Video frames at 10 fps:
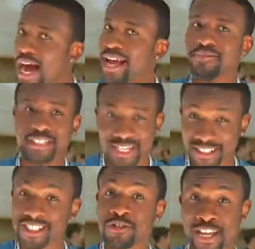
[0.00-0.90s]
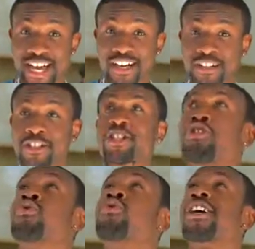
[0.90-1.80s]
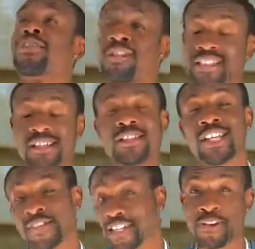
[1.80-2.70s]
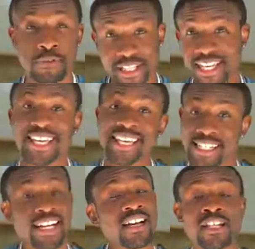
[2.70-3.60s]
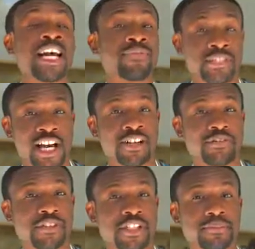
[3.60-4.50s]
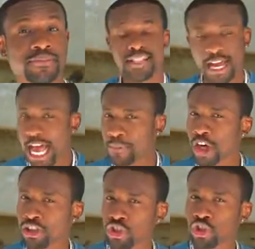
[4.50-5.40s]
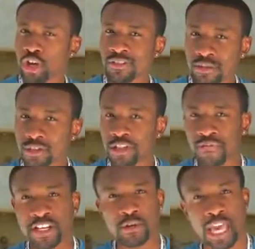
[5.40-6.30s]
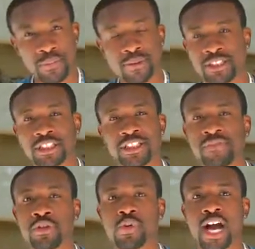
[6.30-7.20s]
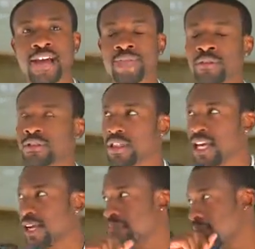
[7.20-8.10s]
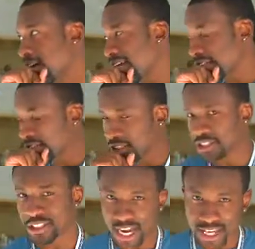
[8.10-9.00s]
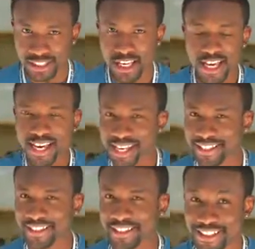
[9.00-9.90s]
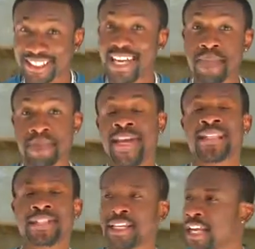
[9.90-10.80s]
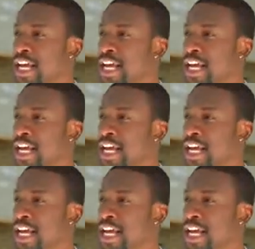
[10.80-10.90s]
I am telling you now, you are going to love it if you take any kind of night photography. Now, Apple also showed off some of the video capabilities of the new iPhones, and my goodness, guys, it looks amazing.